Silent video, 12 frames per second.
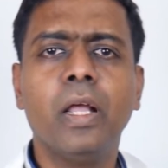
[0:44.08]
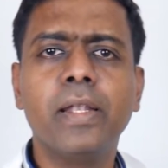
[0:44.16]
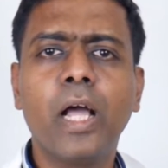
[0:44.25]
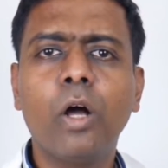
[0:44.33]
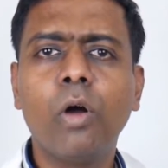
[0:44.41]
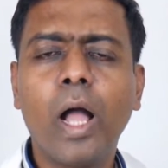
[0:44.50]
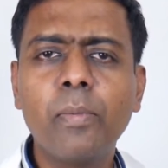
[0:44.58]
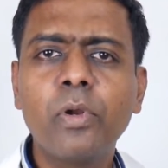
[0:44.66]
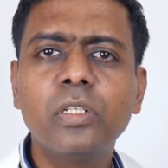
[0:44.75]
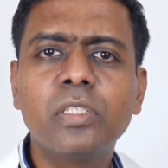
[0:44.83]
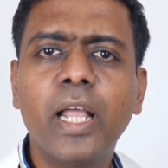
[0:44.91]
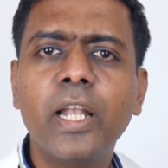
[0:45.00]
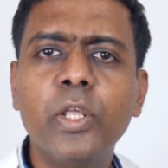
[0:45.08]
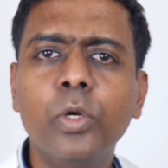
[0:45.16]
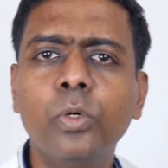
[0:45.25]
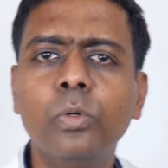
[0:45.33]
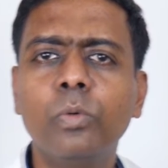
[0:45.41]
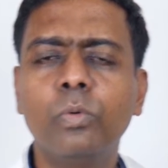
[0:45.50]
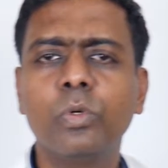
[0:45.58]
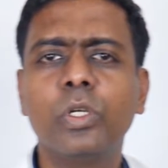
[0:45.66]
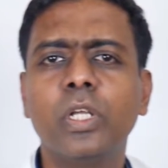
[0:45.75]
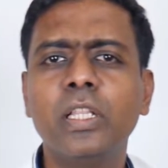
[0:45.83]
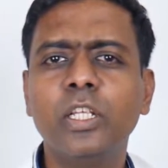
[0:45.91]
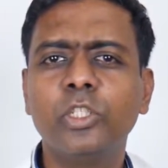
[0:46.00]
Now, I want to tell you
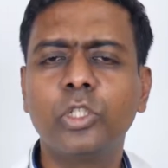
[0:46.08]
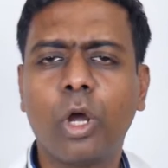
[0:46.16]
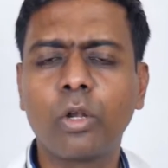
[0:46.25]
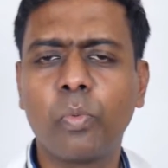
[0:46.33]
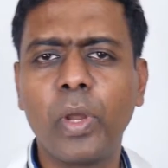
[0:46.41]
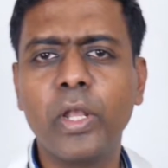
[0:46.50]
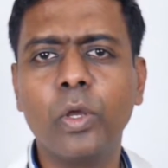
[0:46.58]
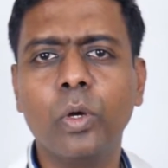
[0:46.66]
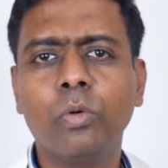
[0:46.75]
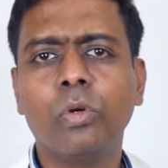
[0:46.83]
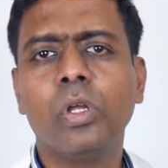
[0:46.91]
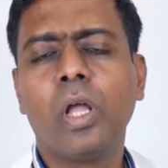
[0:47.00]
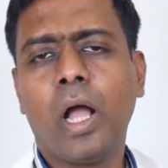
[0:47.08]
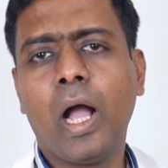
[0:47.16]
in this short video